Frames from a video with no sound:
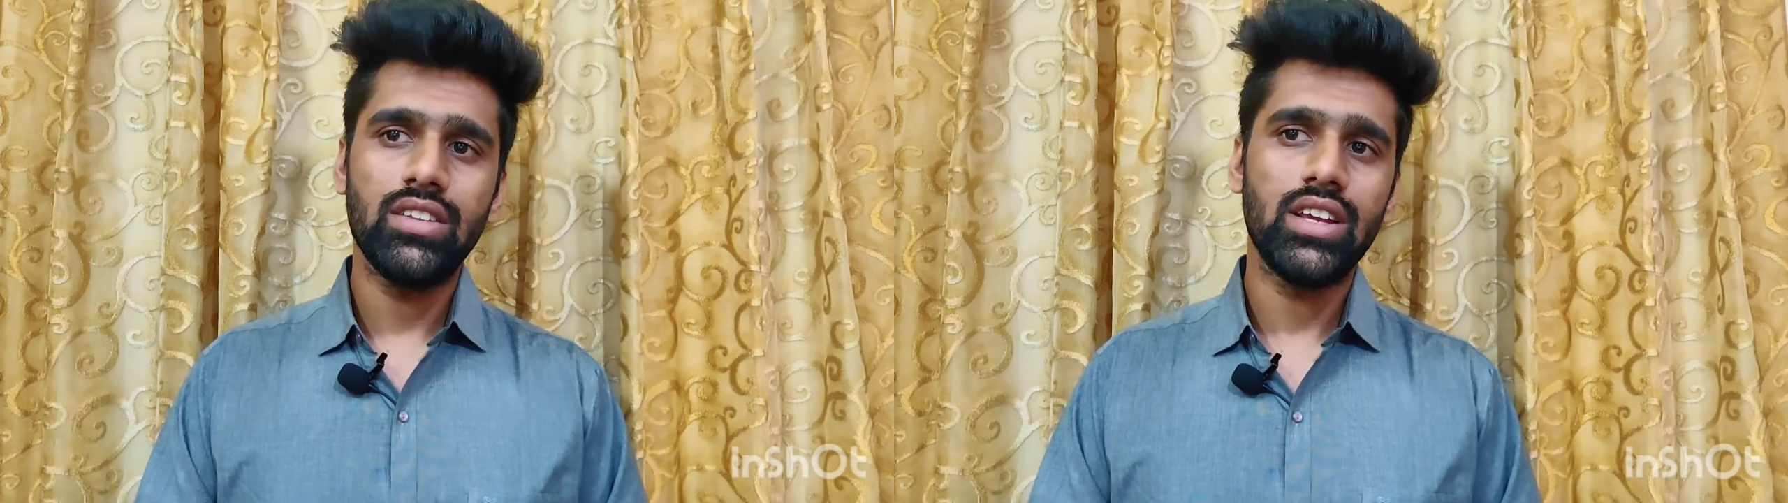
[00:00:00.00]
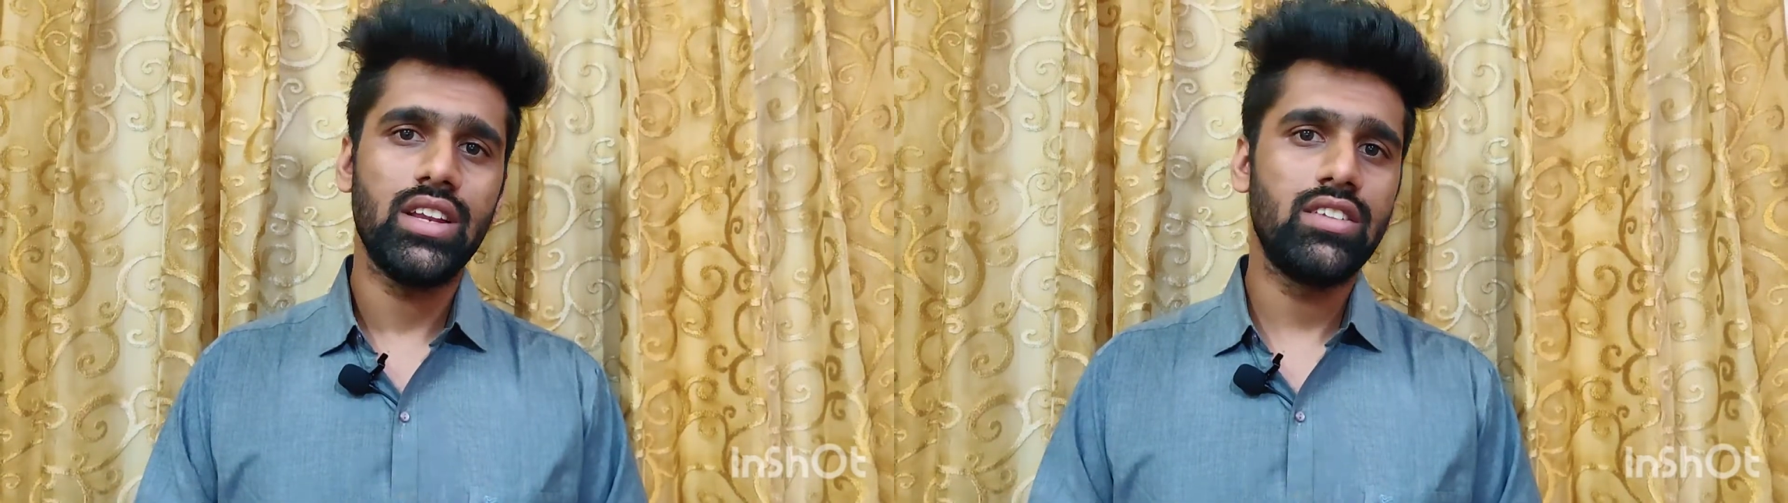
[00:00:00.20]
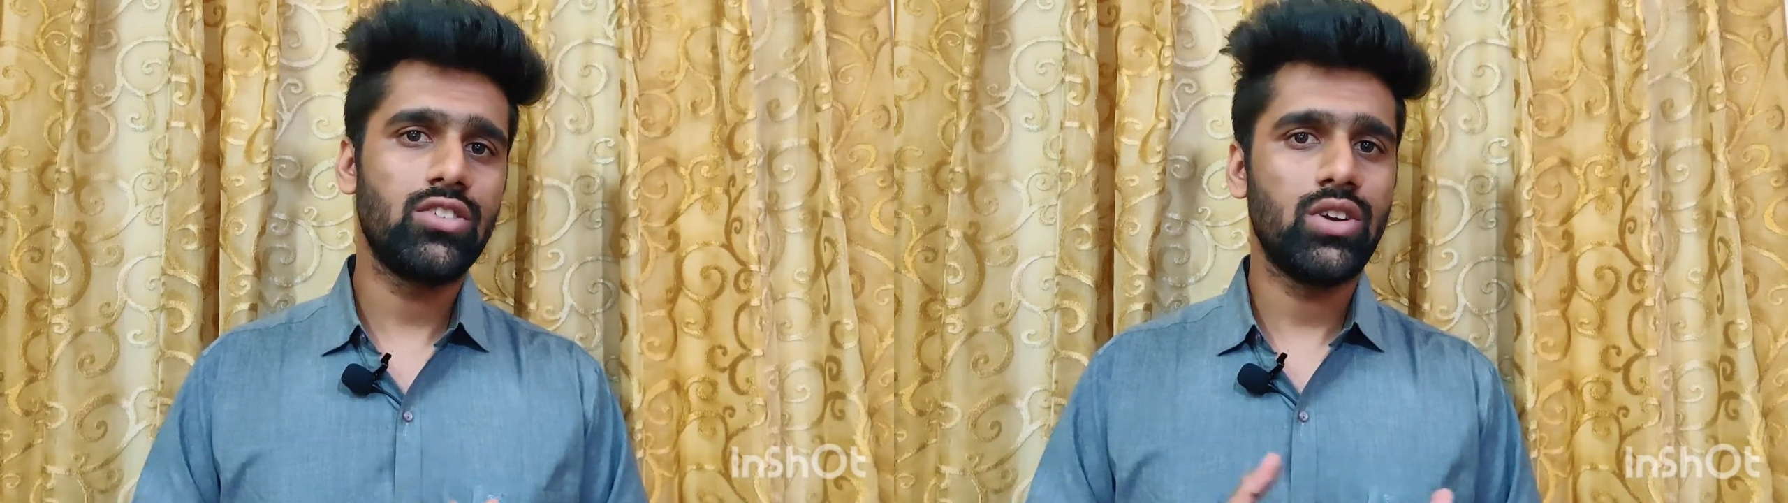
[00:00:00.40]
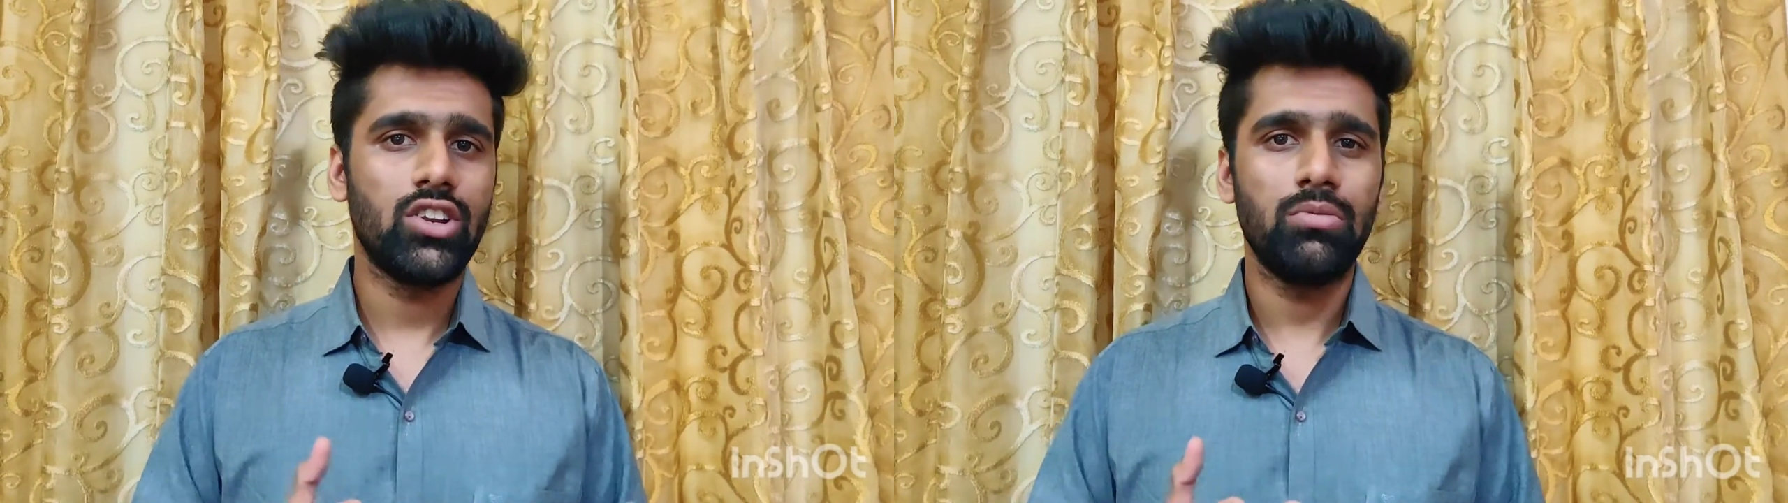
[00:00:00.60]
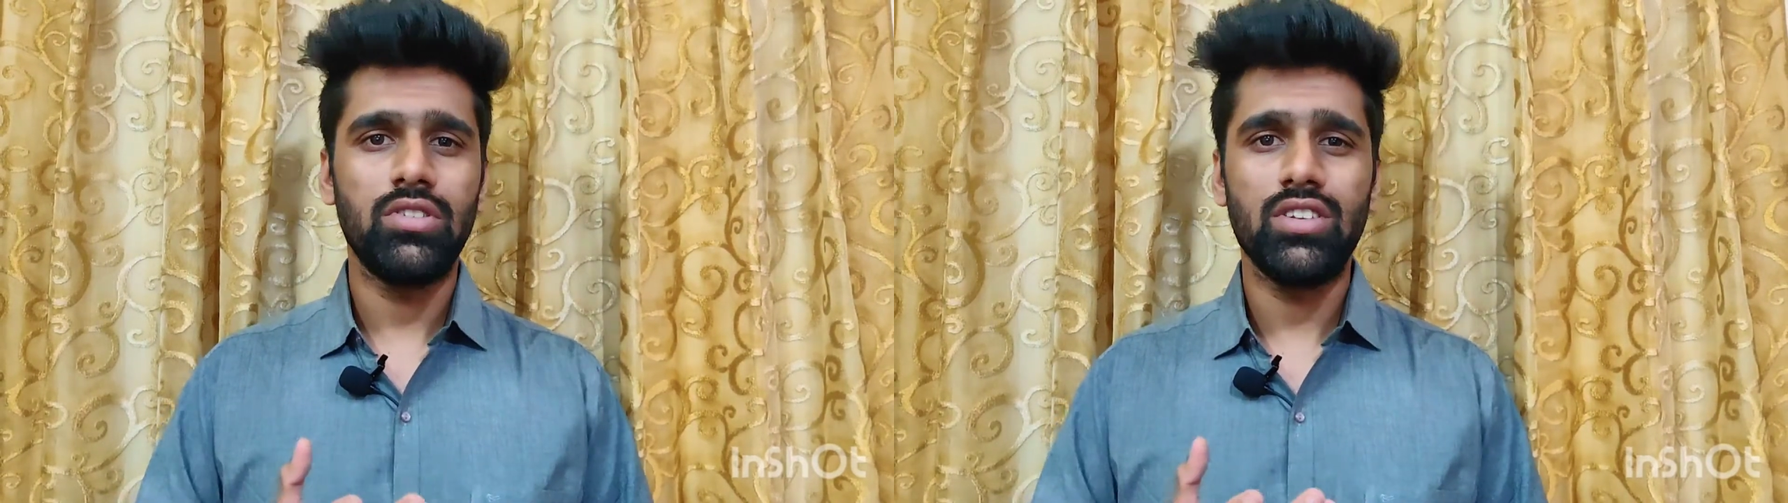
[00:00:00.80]
then it's going
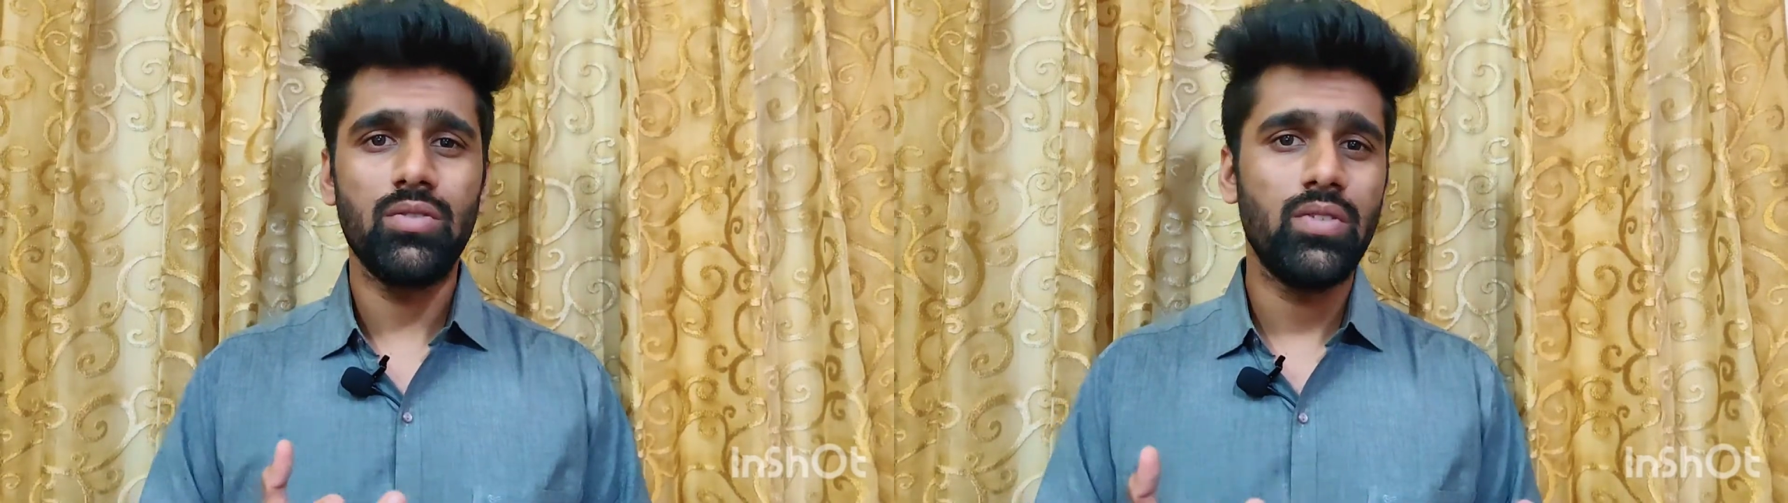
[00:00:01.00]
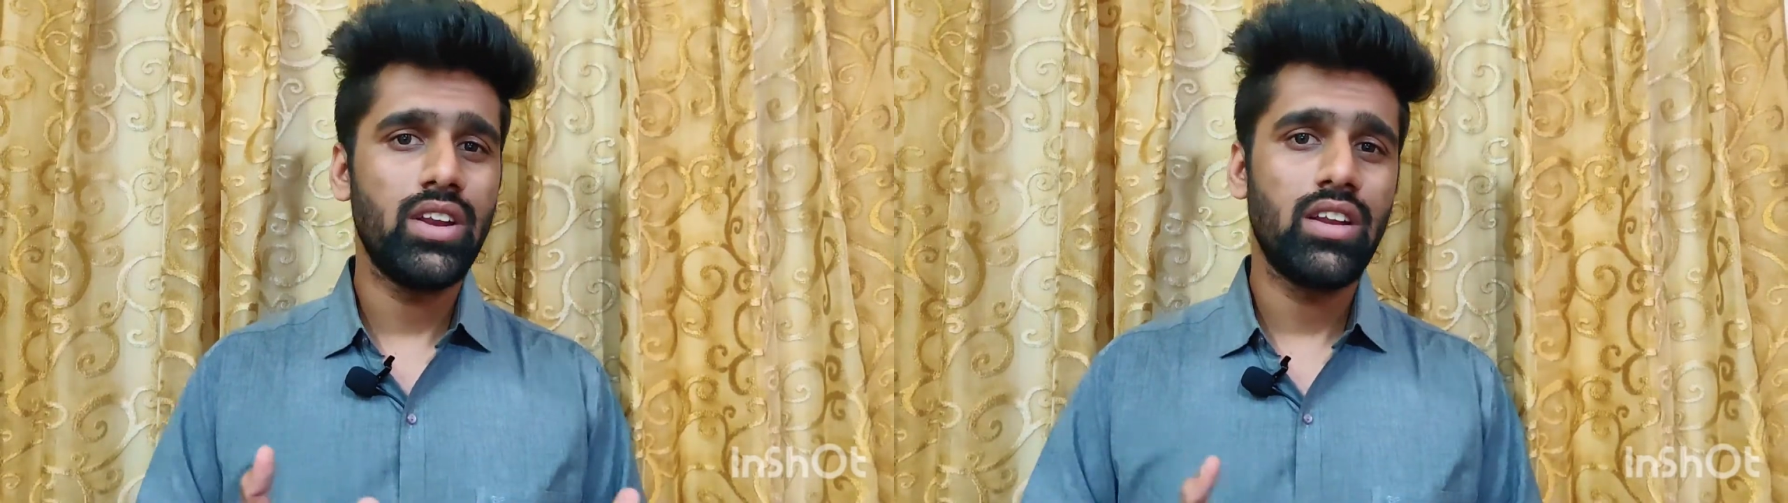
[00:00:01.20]
to be somewhere